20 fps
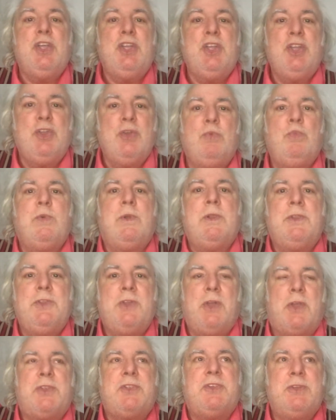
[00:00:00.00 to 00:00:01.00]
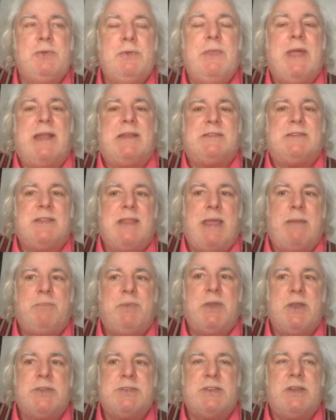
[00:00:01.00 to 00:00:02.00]
You will not do that to that
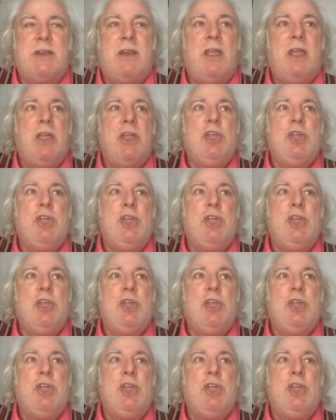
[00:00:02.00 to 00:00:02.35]
person.